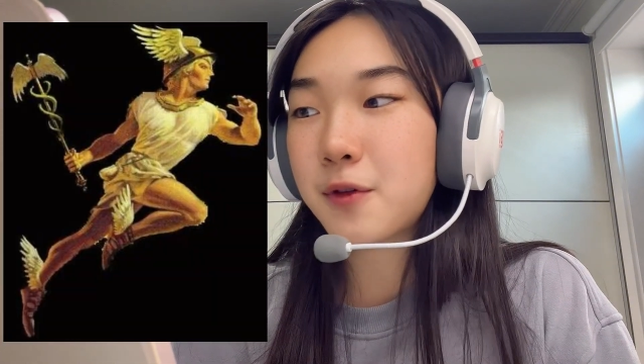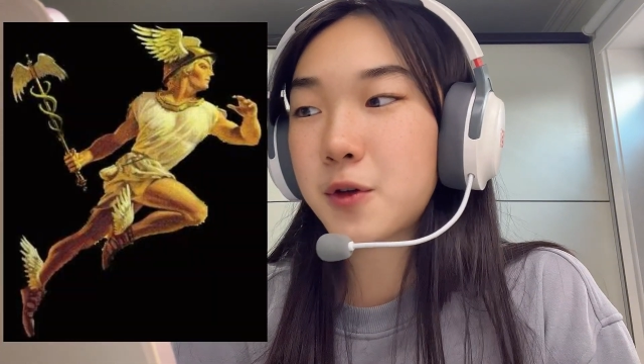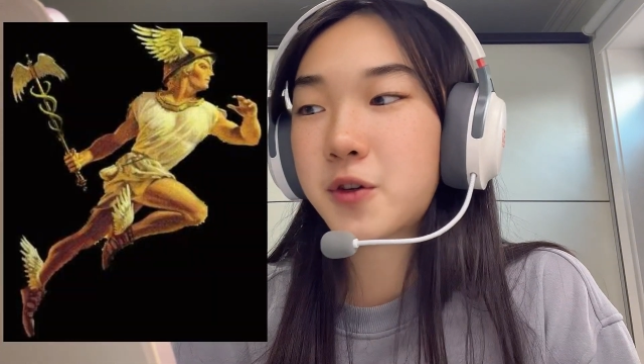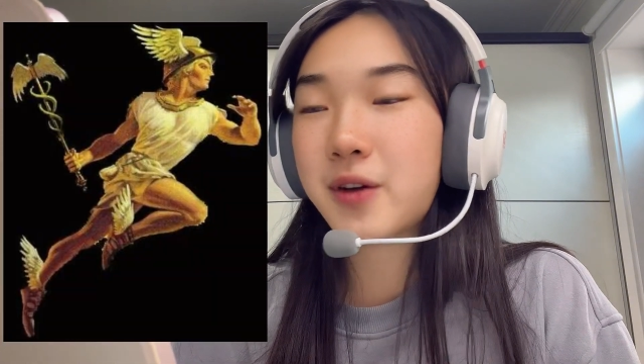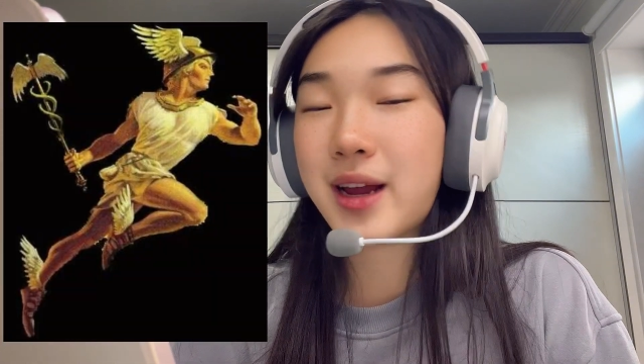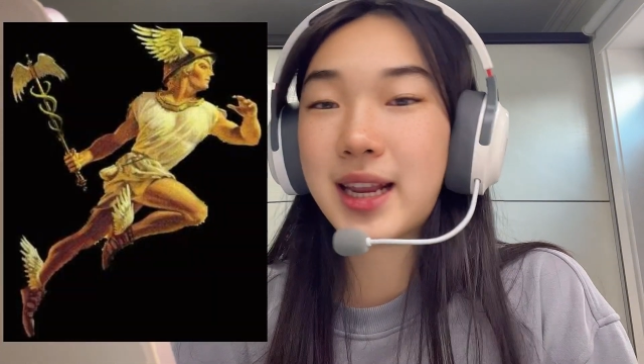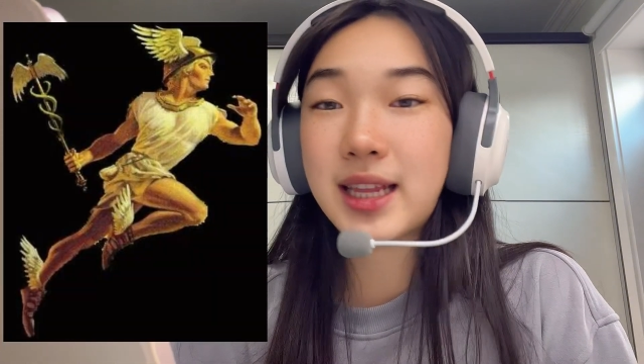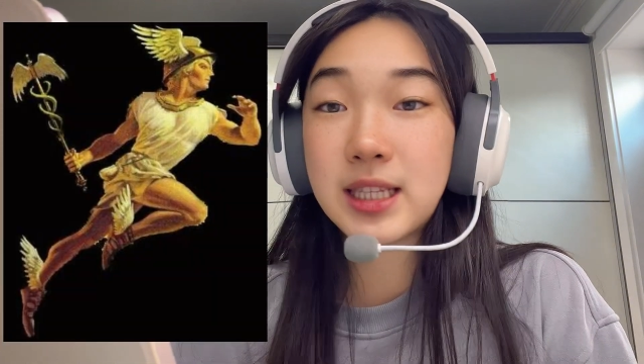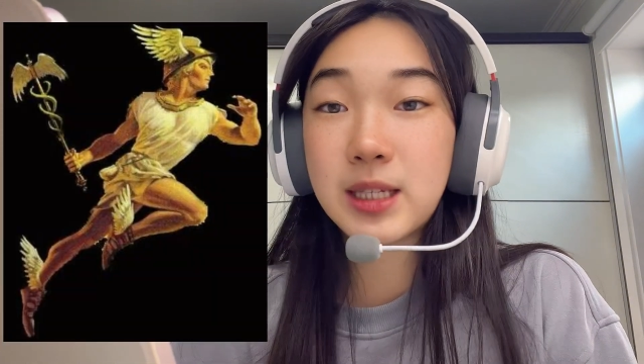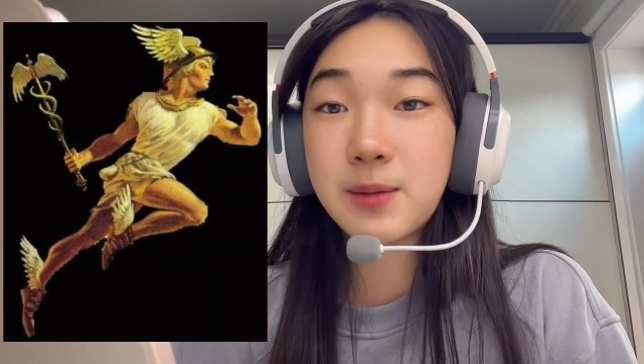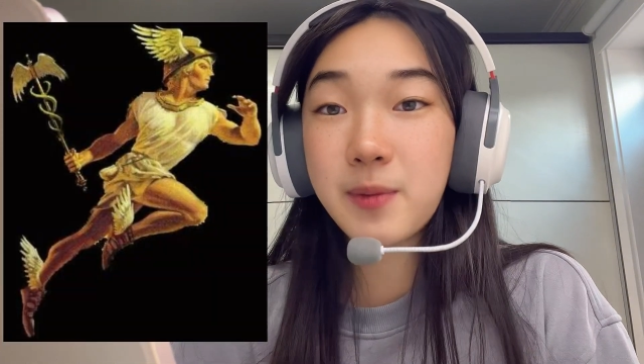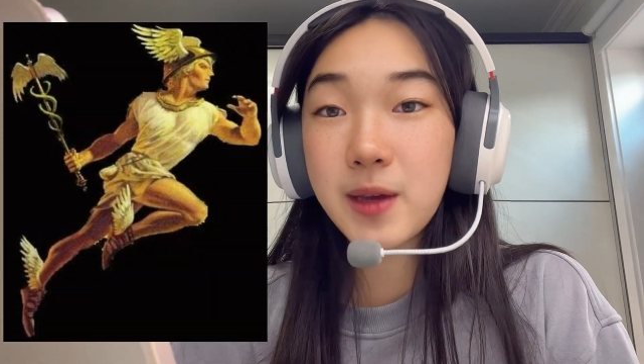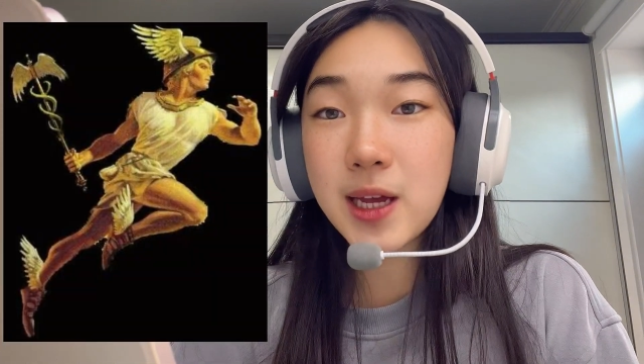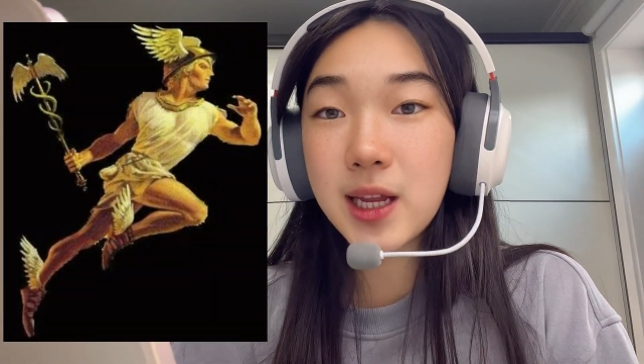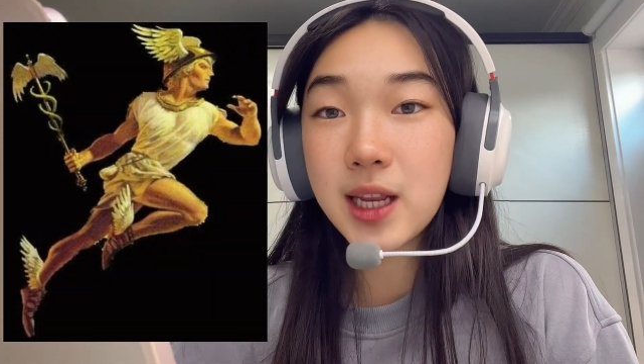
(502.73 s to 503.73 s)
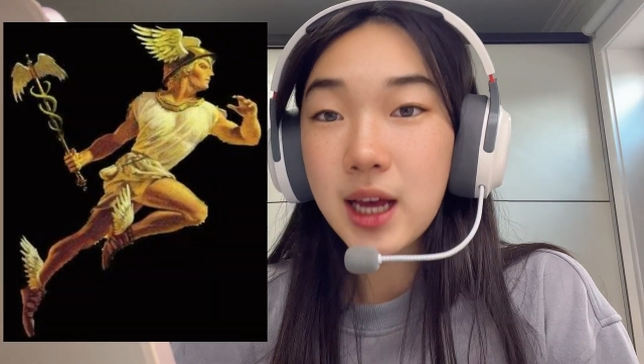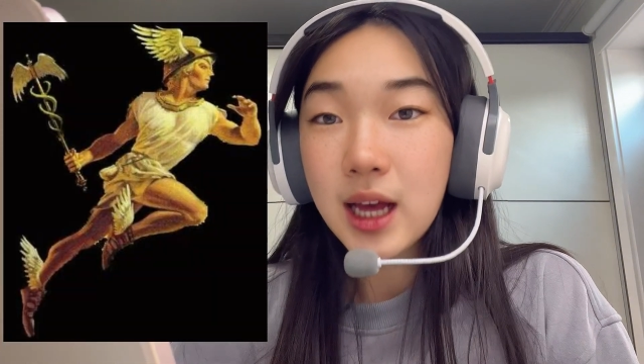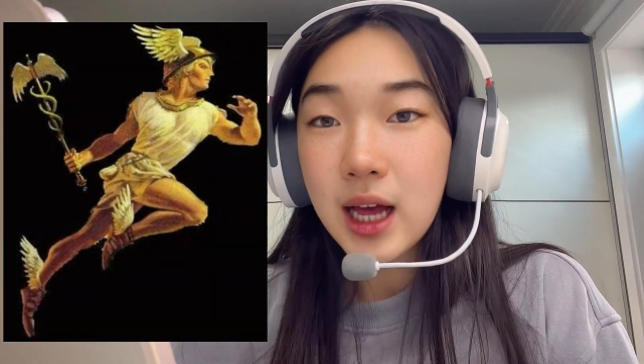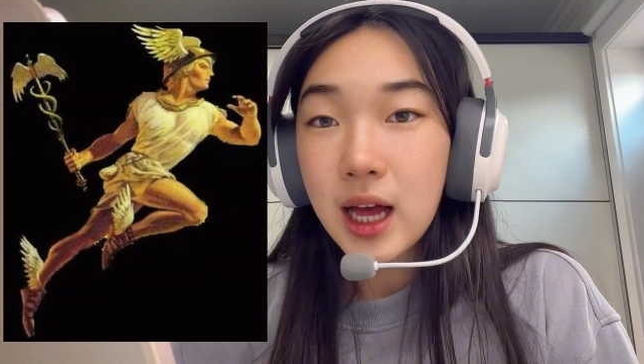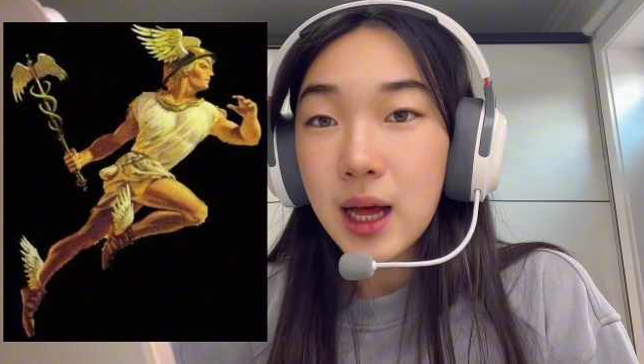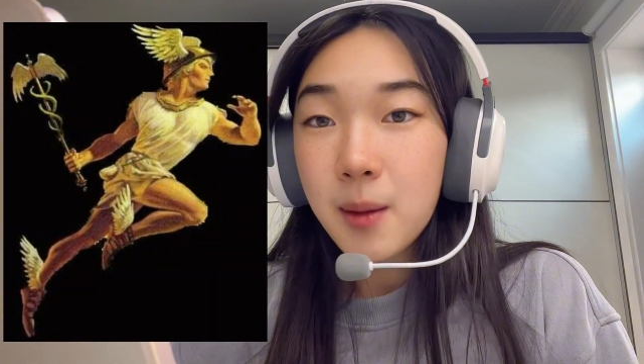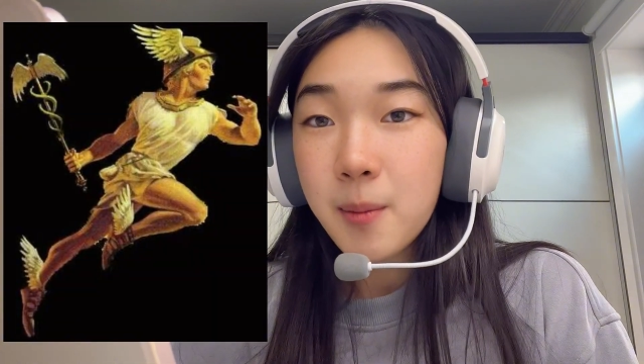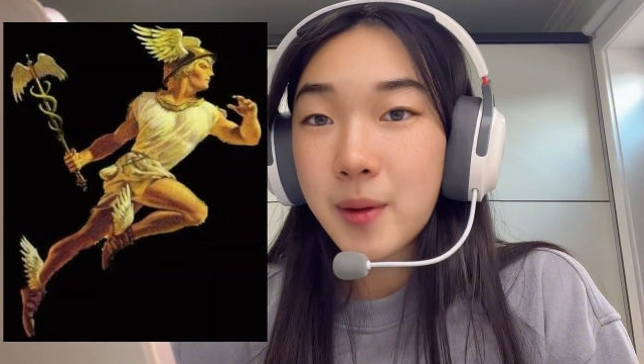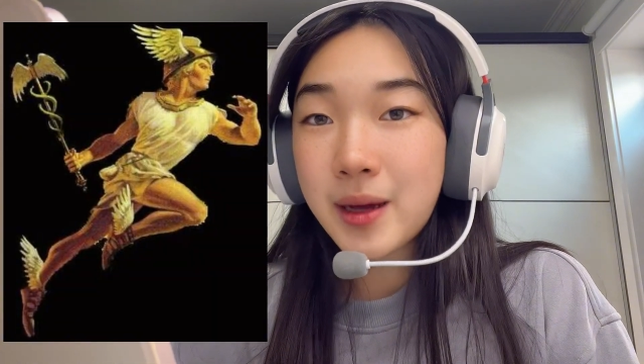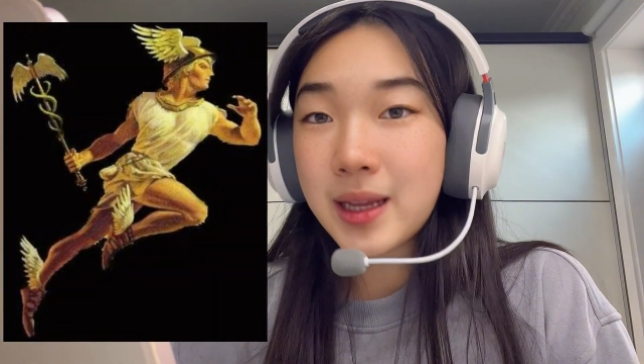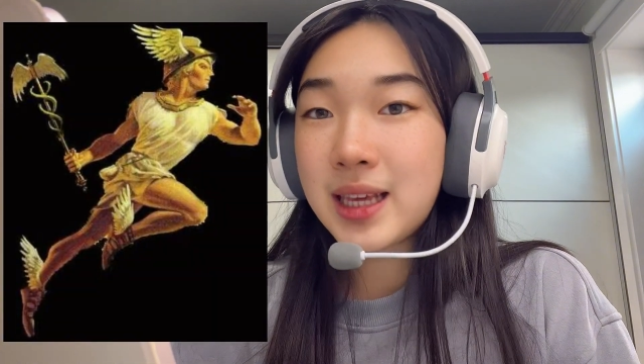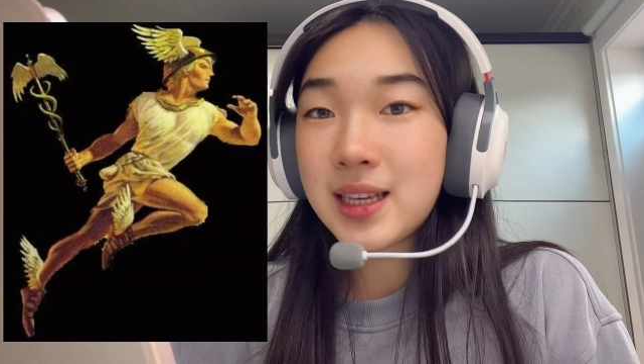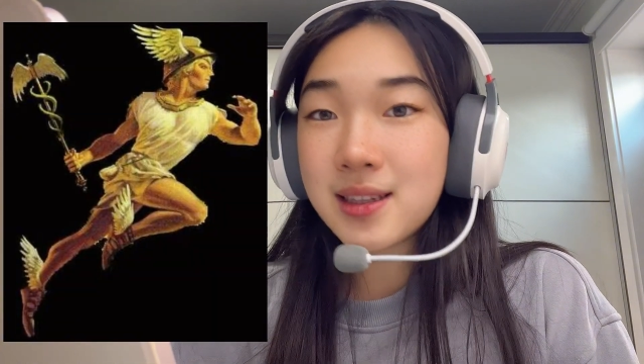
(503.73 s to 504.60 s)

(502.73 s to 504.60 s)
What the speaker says: trade, and speed, but he's